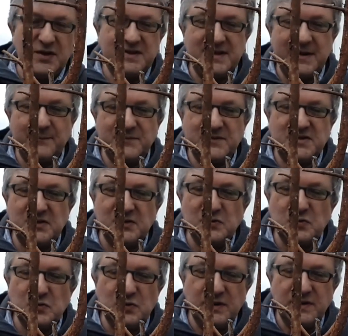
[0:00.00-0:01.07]
my attempt
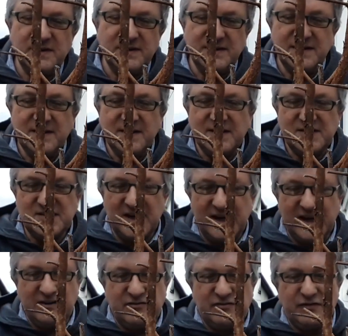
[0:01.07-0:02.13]
to
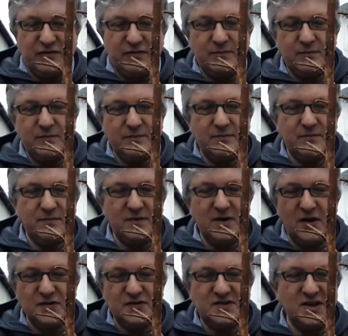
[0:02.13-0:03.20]
save,
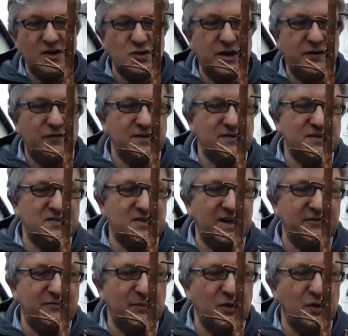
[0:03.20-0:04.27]
last ditch effort to
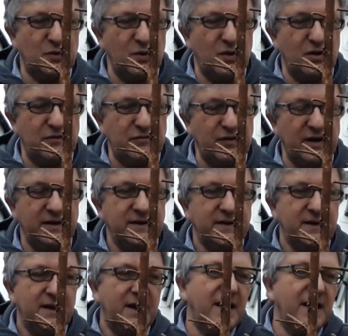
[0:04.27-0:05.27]
save my guava.